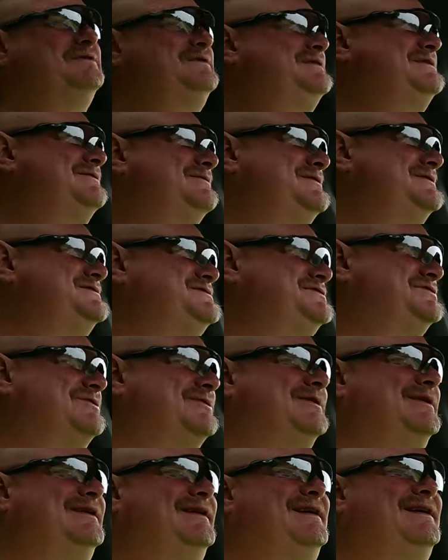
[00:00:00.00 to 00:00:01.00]
story
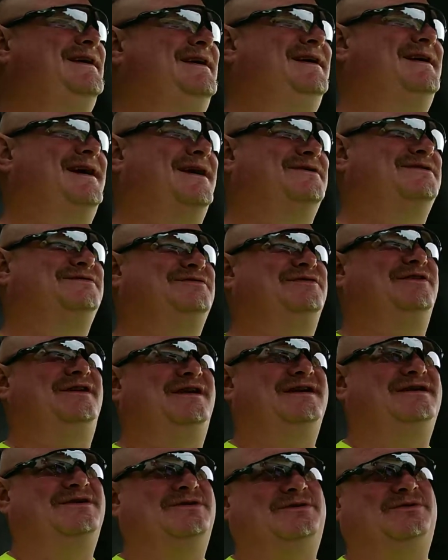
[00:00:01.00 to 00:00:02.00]
short, I was
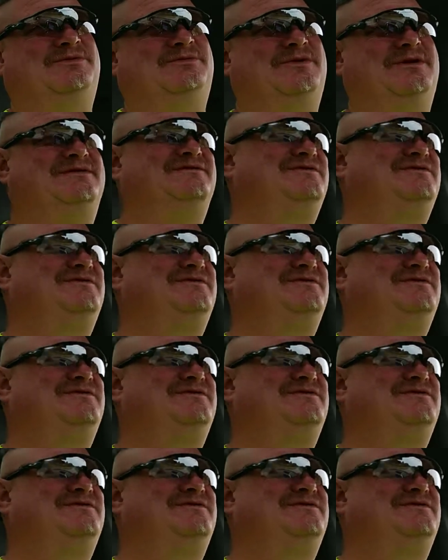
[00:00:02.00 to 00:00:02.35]
flying home one